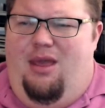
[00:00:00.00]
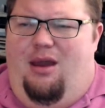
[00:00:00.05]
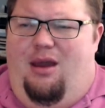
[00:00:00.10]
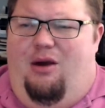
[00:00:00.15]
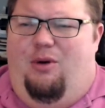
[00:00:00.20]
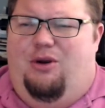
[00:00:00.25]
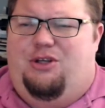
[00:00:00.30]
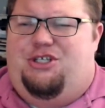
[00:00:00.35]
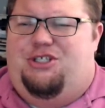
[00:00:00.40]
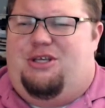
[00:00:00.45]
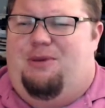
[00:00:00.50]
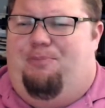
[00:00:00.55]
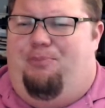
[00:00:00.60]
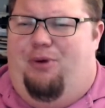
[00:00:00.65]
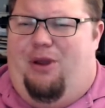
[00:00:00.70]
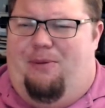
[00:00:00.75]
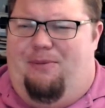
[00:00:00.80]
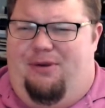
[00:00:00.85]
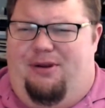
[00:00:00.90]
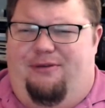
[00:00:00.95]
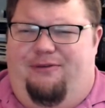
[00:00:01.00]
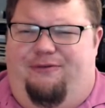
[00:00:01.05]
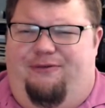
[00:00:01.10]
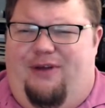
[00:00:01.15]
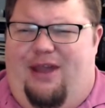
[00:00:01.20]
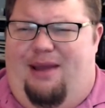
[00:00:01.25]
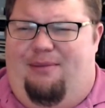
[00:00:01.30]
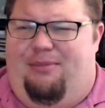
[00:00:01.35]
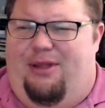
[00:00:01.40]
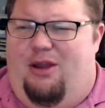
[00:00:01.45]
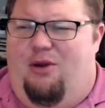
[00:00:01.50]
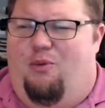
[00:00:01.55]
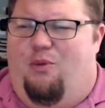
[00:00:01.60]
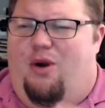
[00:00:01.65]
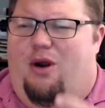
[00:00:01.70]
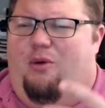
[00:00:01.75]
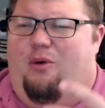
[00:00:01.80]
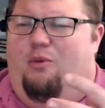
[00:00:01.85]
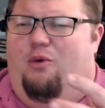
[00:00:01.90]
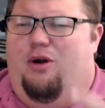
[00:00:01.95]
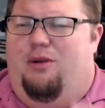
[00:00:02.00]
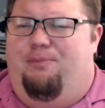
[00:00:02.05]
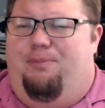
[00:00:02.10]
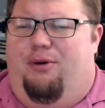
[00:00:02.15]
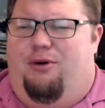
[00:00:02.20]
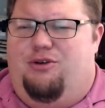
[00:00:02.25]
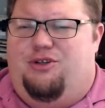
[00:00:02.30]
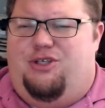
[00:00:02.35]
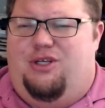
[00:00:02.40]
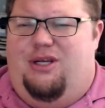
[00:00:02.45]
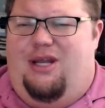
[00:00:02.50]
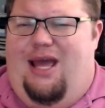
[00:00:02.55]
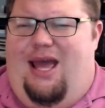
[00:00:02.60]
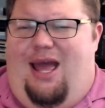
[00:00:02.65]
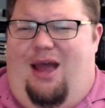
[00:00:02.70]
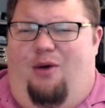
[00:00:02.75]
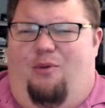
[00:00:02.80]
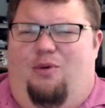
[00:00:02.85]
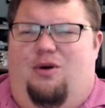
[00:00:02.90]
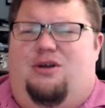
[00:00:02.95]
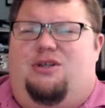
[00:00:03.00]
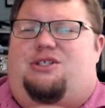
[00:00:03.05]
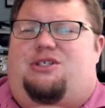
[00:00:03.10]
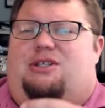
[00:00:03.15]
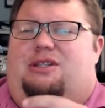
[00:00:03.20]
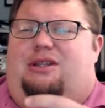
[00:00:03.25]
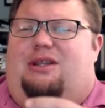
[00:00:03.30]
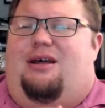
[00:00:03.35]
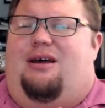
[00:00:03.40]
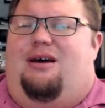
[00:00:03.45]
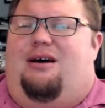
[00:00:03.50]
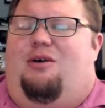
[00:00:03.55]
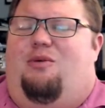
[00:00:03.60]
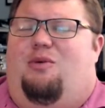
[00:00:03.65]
which is a primitive family where one person was the